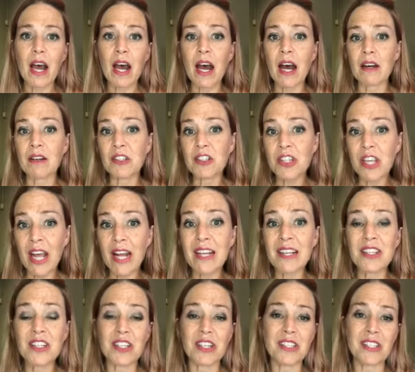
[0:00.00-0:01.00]
our
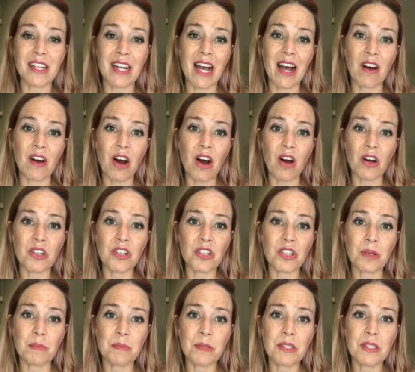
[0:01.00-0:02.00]
challenges and our
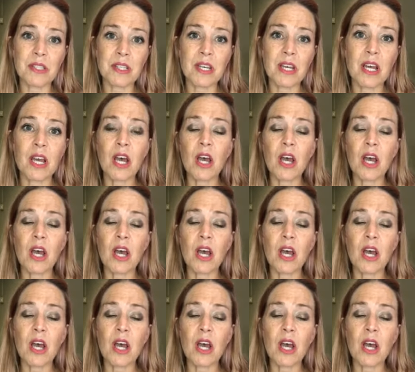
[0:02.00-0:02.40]
hardships.